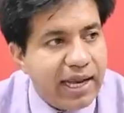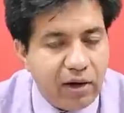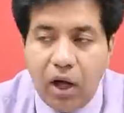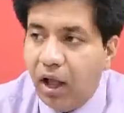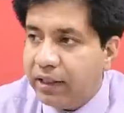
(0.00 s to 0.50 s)
and
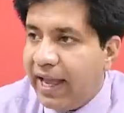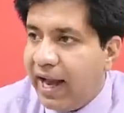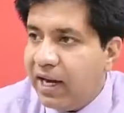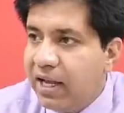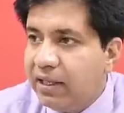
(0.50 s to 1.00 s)
all
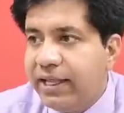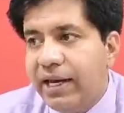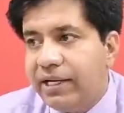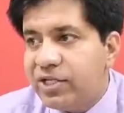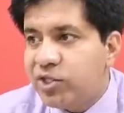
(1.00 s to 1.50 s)
that, then
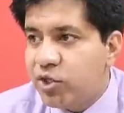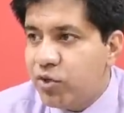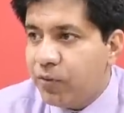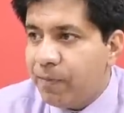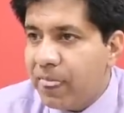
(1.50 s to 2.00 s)
it is
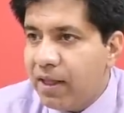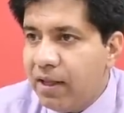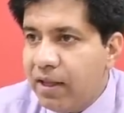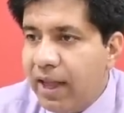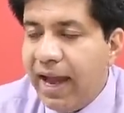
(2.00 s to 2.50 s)
true.
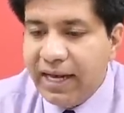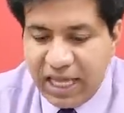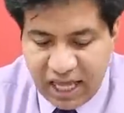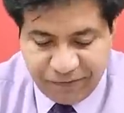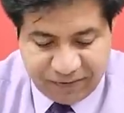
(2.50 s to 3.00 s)
And
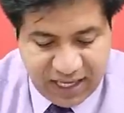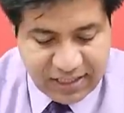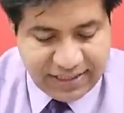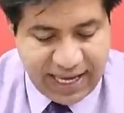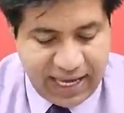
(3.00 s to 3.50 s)
if they
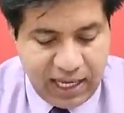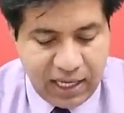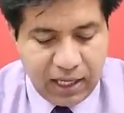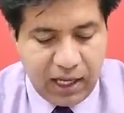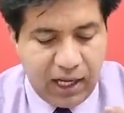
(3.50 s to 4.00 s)
say
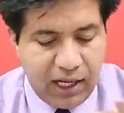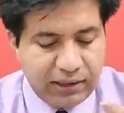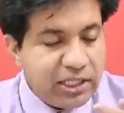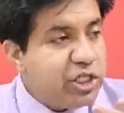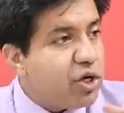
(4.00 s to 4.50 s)
uh,
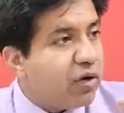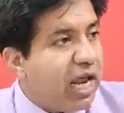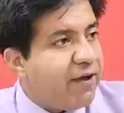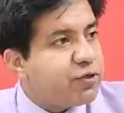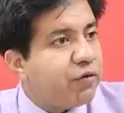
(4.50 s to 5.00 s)
the
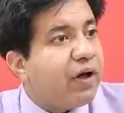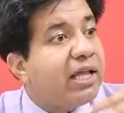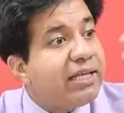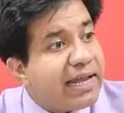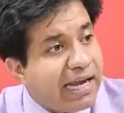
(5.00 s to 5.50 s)
geoglyphs of
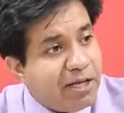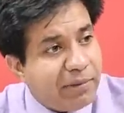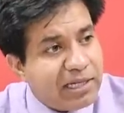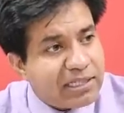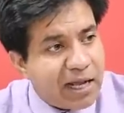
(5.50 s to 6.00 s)
other
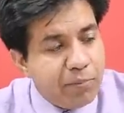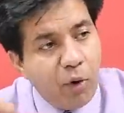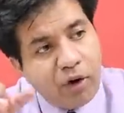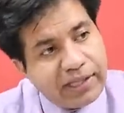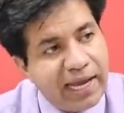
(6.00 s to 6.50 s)
animals are
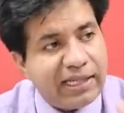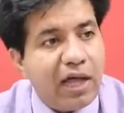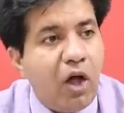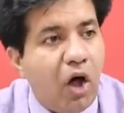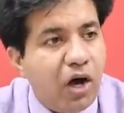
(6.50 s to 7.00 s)
more than
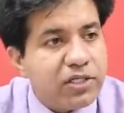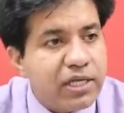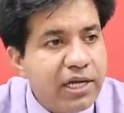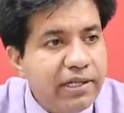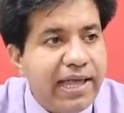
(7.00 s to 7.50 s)
the horse,
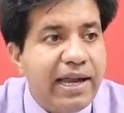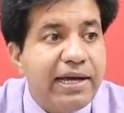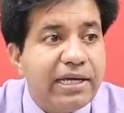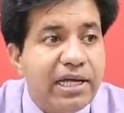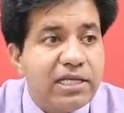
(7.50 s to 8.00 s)
then
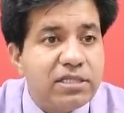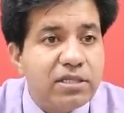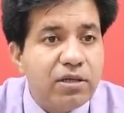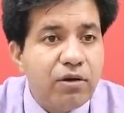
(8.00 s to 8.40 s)
it is